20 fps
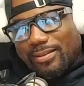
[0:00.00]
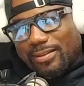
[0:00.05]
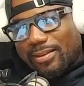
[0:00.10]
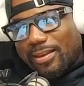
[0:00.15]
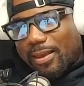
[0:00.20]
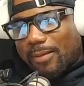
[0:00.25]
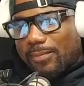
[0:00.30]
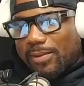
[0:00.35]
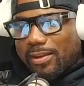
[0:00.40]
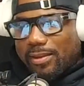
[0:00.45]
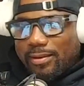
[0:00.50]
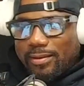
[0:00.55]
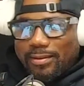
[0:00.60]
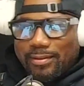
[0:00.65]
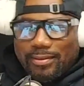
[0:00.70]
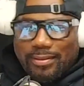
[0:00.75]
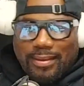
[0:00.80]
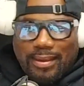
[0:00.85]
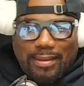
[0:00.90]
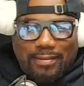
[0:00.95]

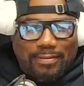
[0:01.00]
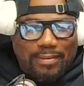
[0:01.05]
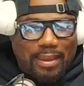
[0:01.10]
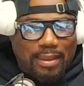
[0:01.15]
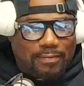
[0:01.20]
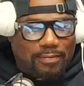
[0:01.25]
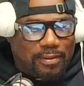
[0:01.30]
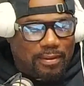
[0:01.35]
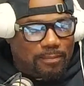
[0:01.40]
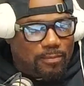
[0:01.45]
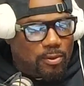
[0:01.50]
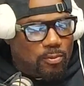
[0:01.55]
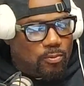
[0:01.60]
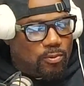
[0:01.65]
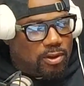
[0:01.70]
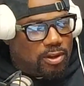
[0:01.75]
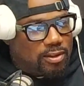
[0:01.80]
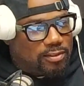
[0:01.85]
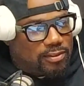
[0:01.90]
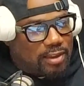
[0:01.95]
the
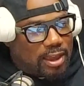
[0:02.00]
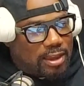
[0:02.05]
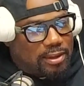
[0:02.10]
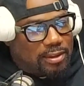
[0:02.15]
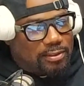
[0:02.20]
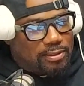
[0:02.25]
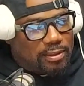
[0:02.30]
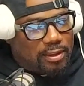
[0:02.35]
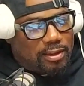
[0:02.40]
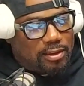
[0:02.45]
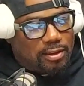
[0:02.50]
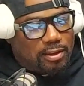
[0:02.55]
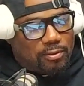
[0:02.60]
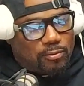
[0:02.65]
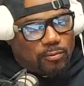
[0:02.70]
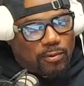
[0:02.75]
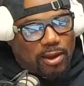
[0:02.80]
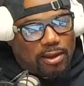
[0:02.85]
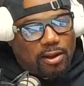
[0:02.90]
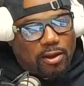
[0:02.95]
ones I could think of
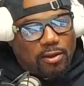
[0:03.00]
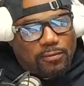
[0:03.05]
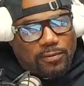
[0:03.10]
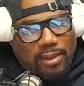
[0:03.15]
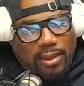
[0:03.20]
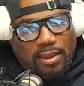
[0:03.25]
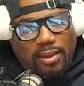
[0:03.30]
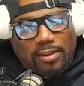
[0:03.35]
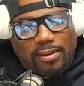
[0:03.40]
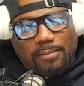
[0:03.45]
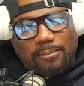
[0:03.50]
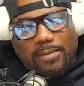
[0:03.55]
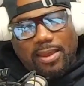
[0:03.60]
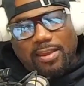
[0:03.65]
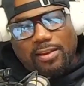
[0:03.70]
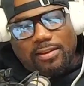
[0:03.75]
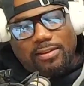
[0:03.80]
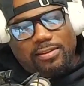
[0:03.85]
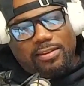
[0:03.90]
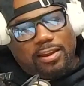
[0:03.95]
right offhand that
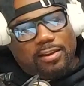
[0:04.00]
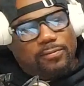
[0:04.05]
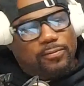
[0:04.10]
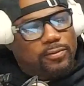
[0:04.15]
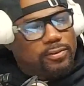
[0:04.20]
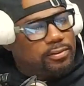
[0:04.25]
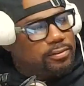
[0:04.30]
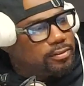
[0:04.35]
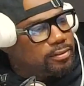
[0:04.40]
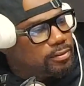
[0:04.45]
made a difference.